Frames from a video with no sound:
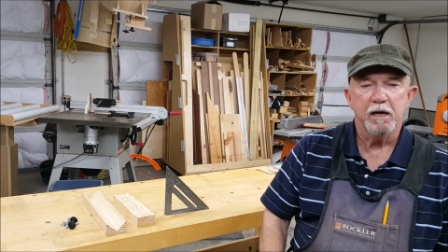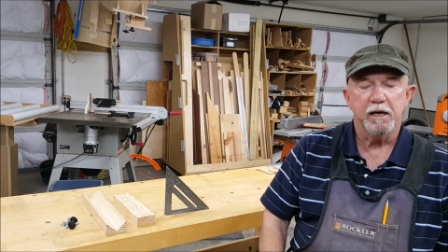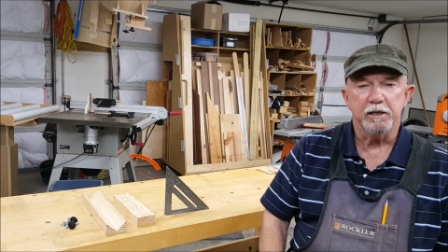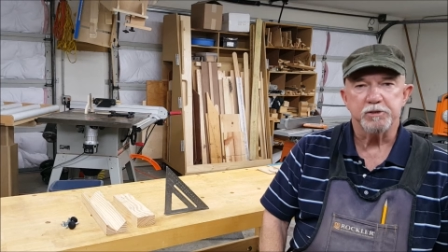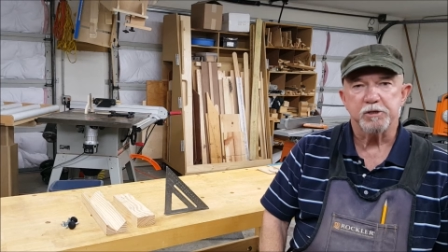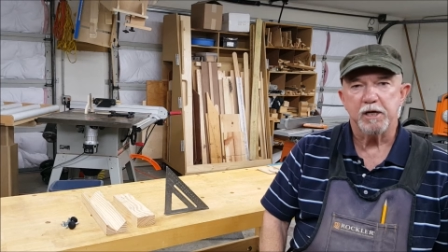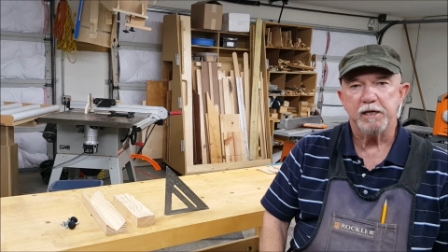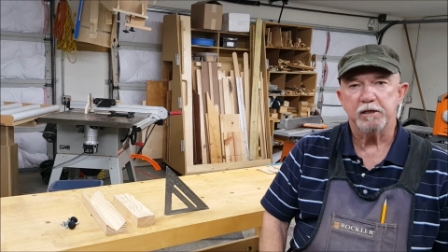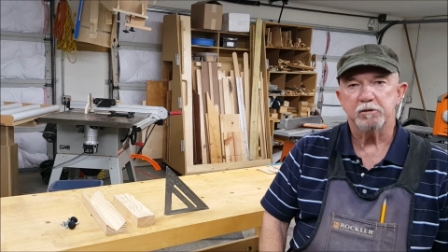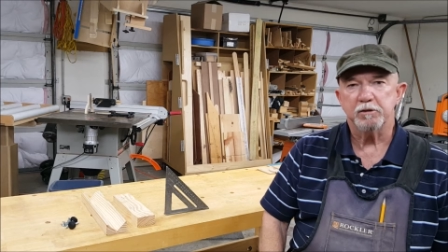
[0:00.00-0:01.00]
and a
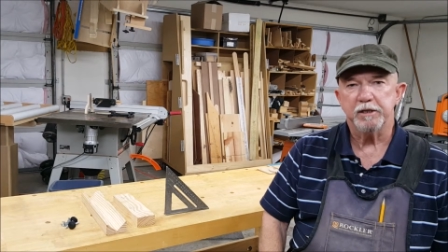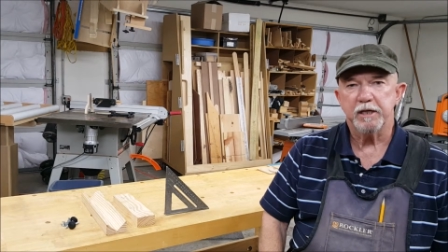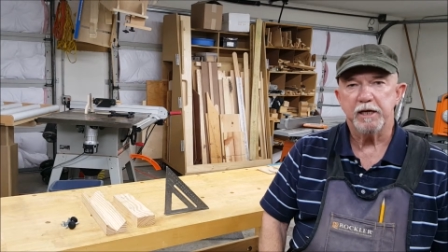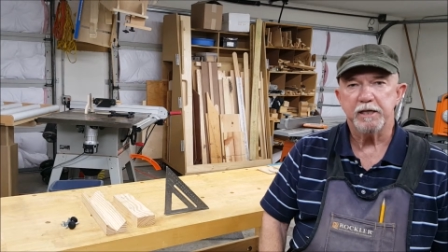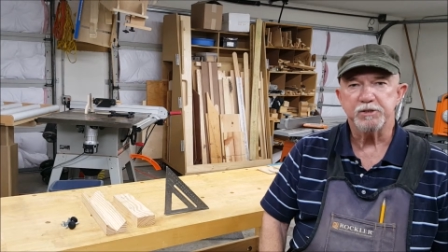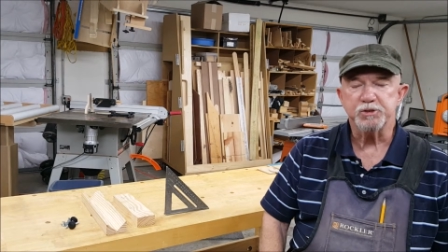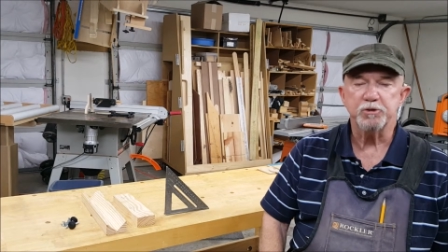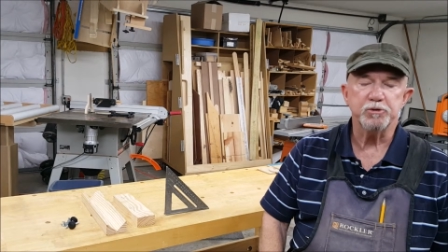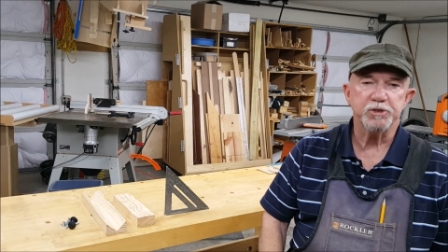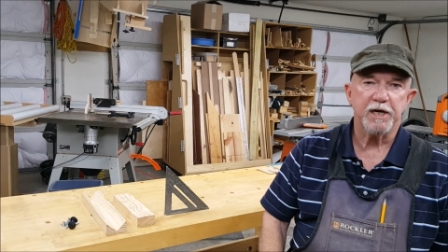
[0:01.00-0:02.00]
triangle that has
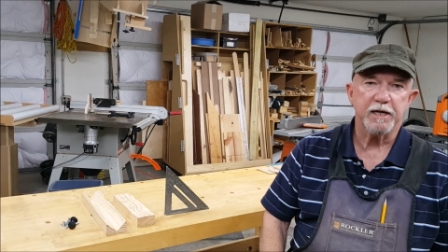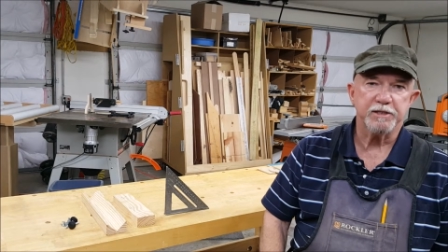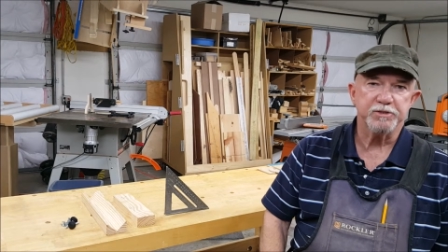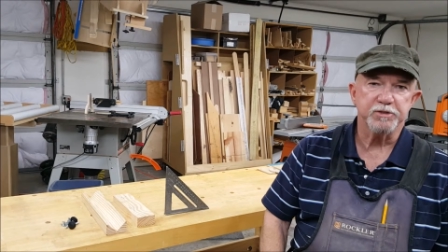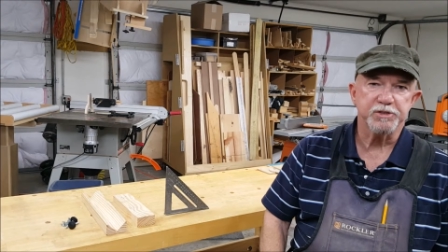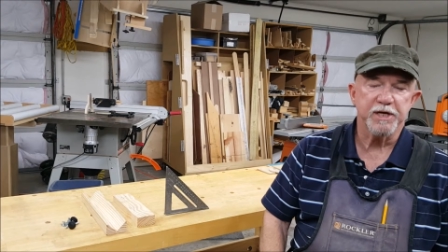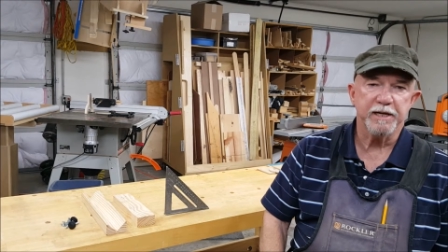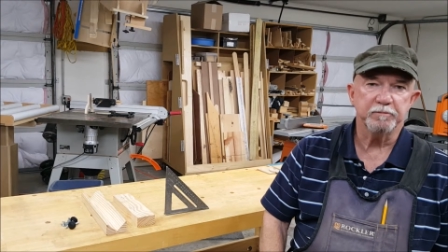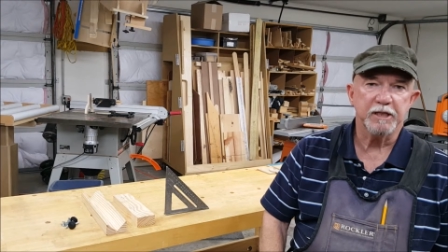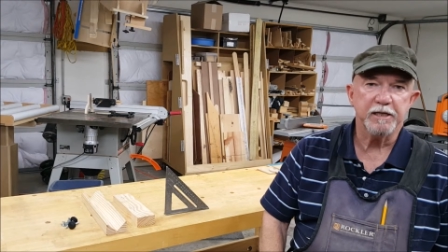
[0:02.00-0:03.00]
two sides the
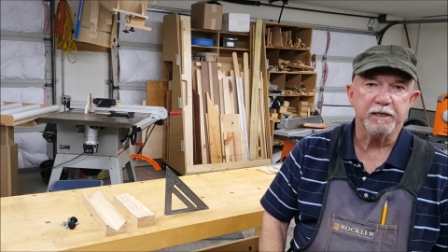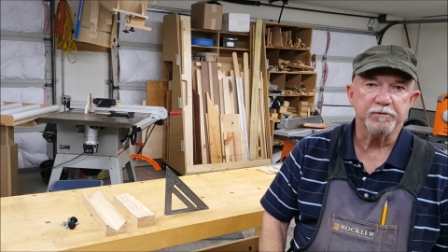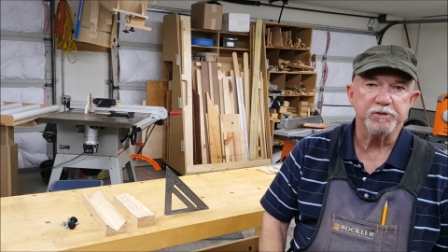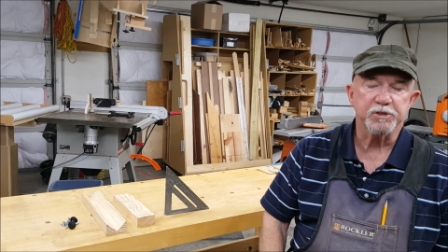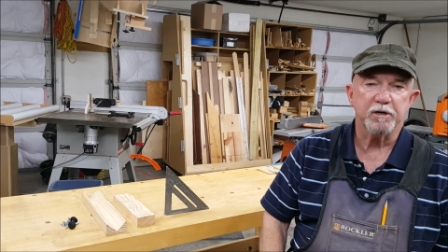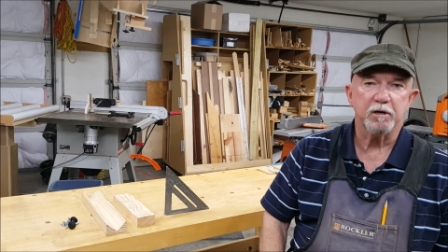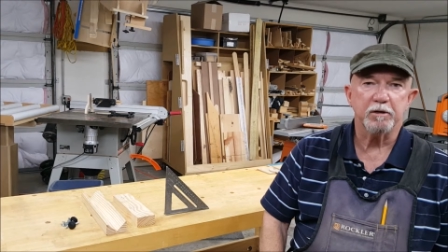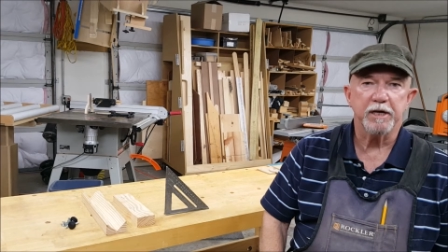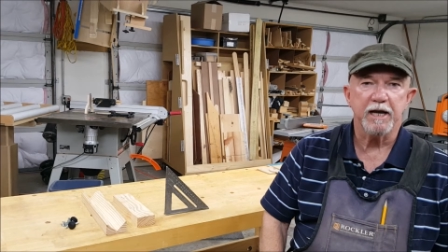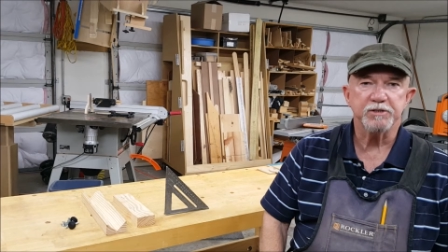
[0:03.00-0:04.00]
same length is called
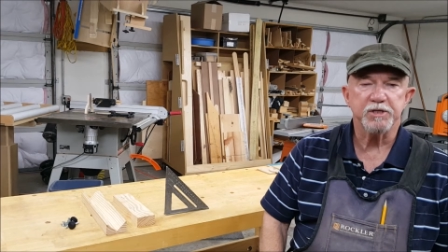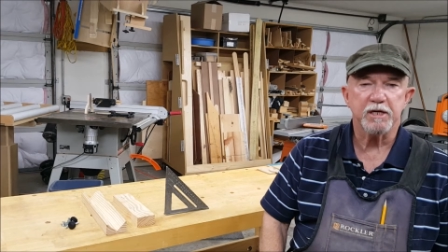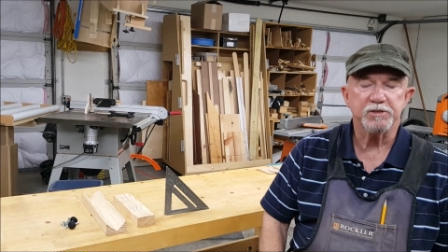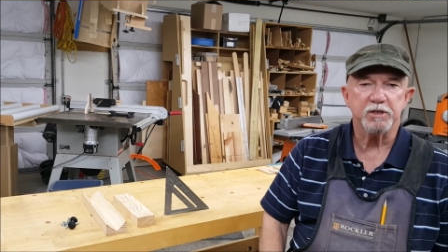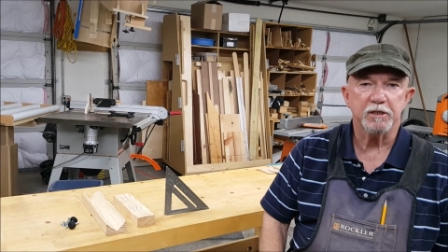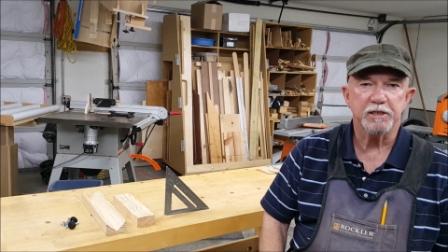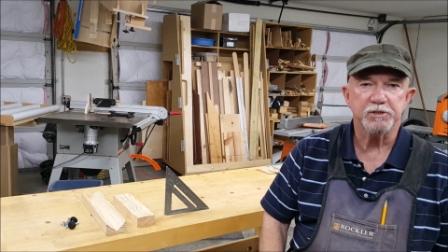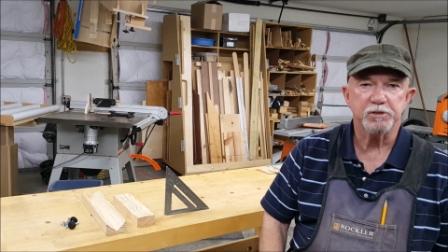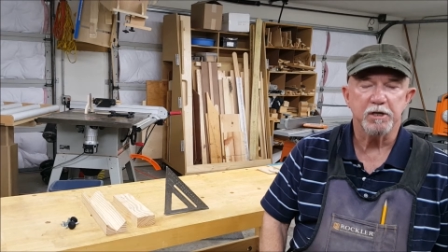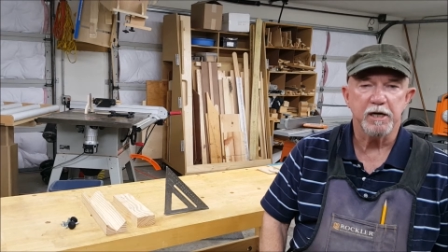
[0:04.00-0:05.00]
an isosceles
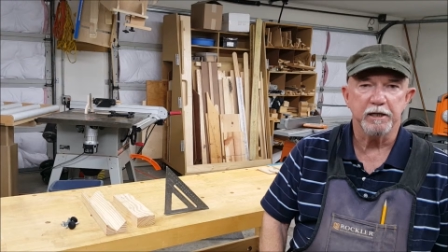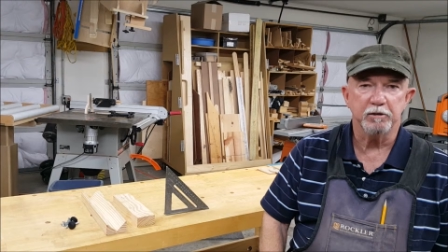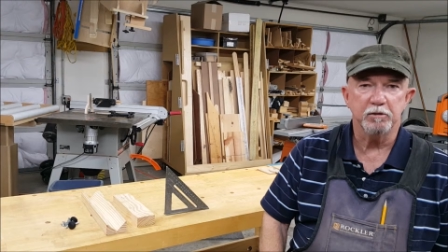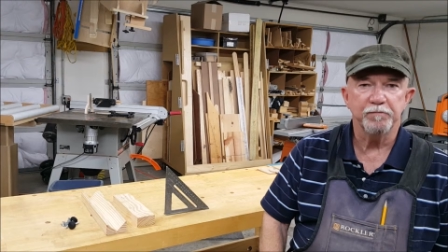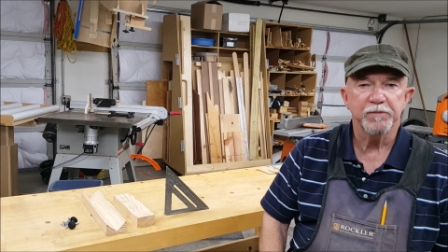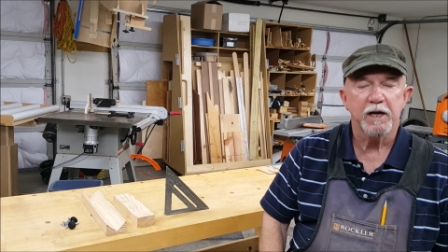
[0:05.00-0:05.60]
triangle.